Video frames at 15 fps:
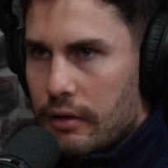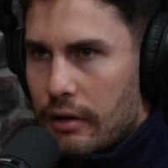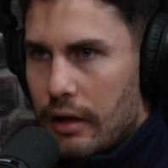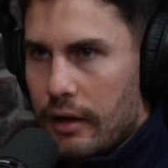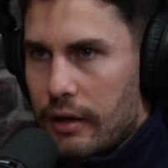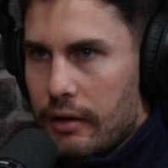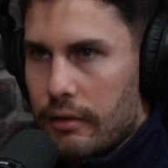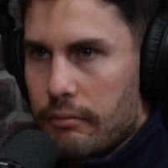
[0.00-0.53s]

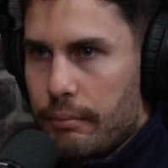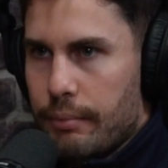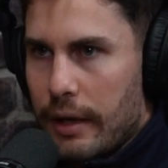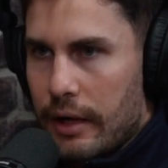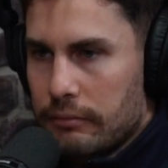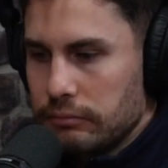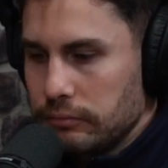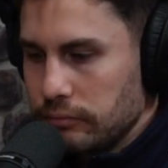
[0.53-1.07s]

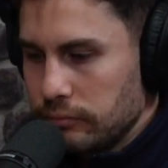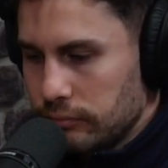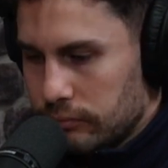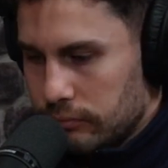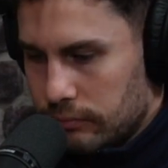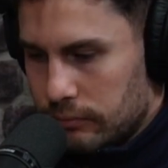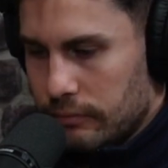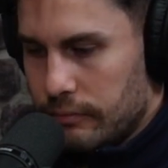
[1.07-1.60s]
But
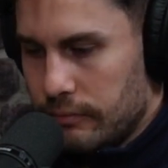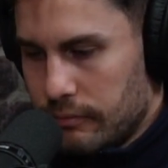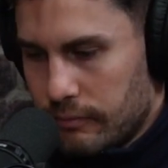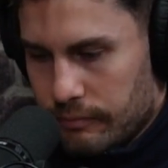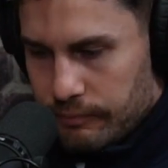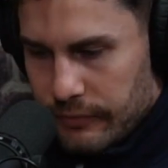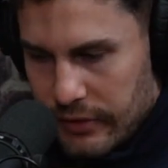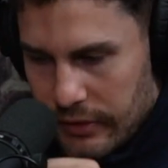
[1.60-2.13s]

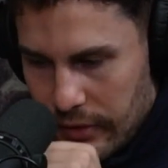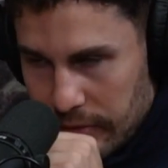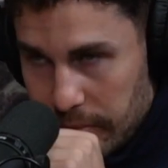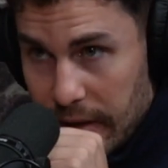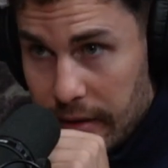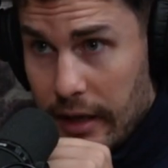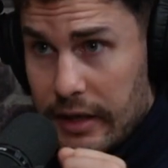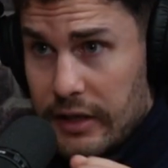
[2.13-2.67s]
excuse
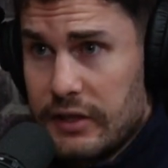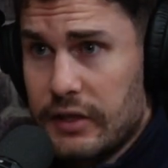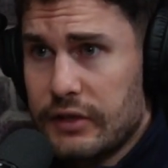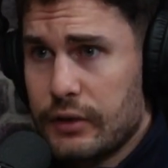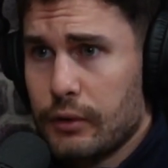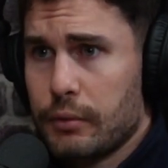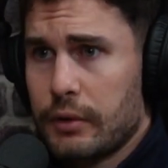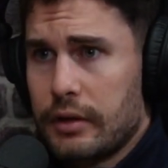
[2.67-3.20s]
me, I guess you
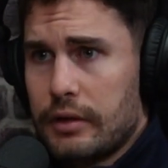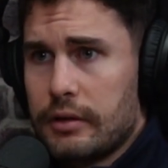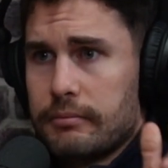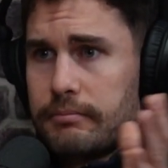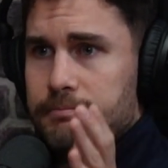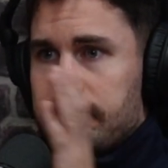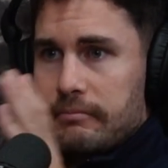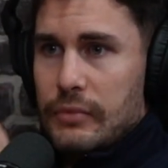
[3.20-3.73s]
still want to,
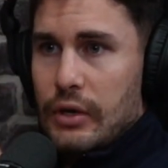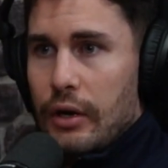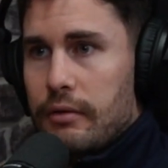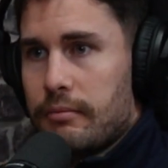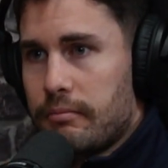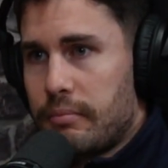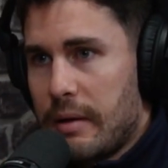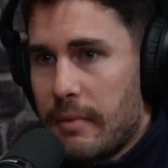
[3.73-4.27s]

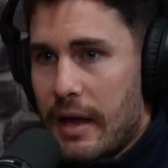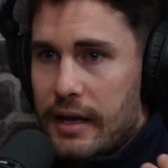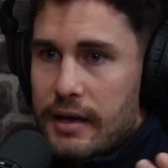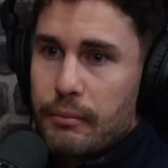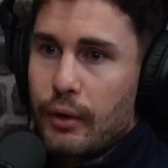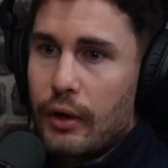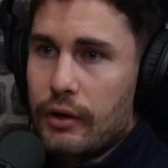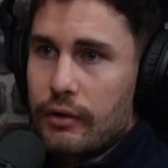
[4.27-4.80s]
be making
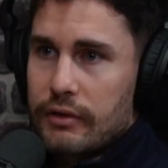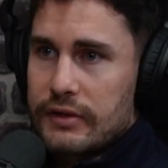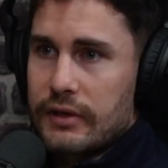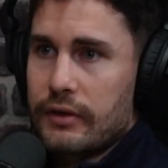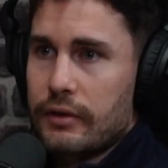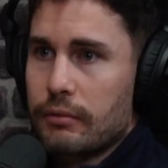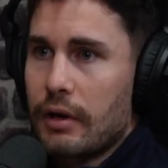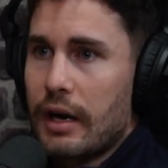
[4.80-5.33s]
progress
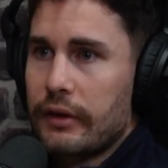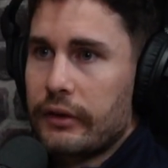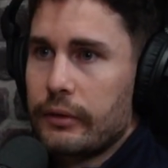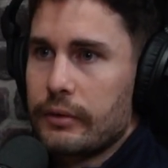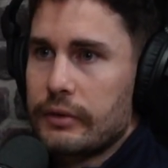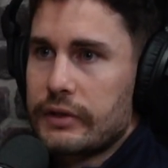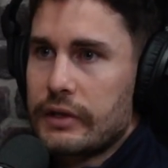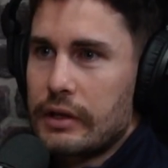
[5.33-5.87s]
on the right
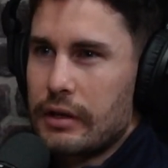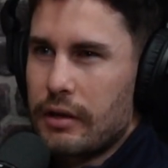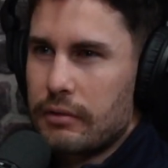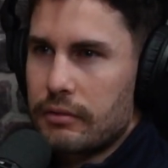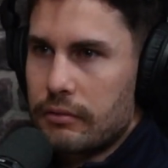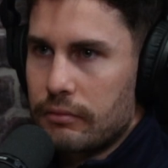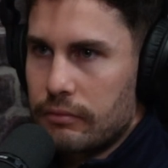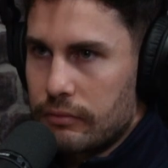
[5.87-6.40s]
too, so you don't,
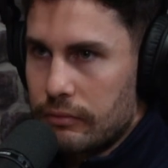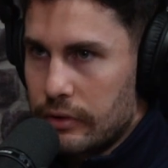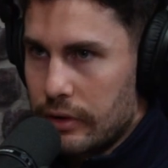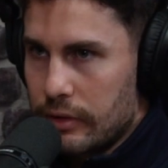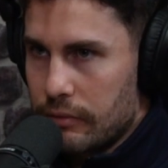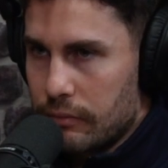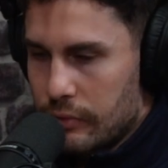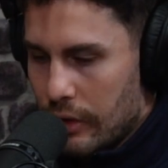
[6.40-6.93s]

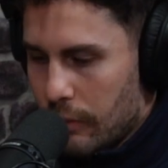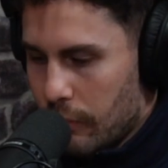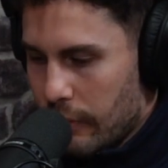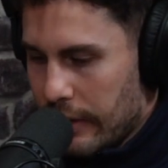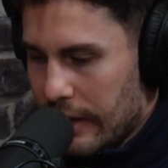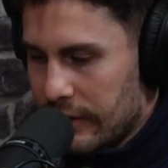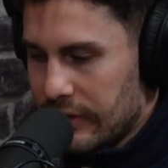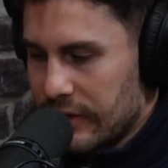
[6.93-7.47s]
want
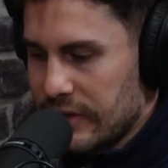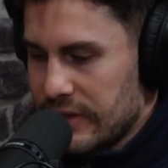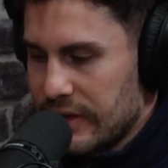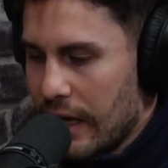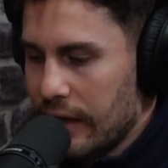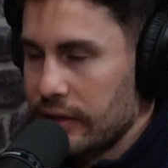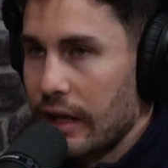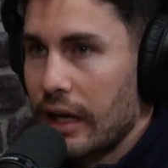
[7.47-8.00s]
that to
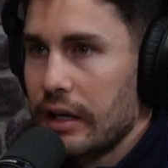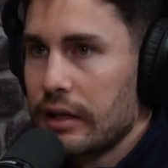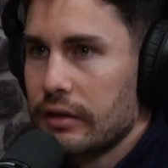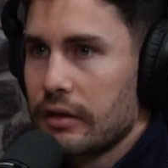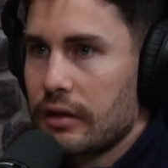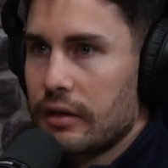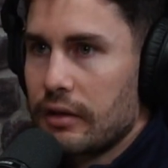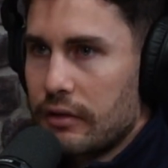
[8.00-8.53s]
stagnate.
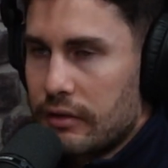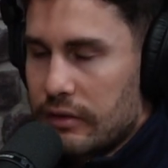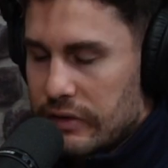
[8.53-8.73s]
Yeah.